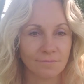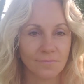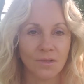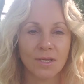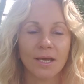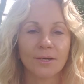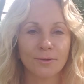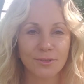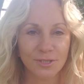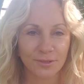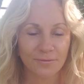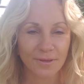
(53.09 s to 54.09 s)
the
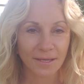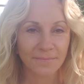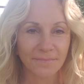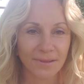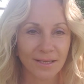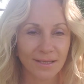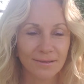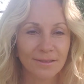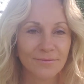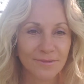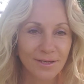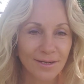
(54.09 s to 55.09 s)
energy of them
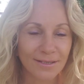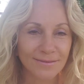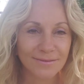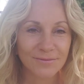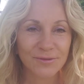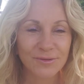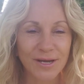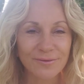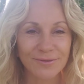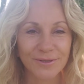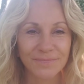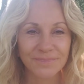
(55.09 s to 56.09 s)
lives on
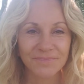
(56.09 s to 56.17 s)
forever.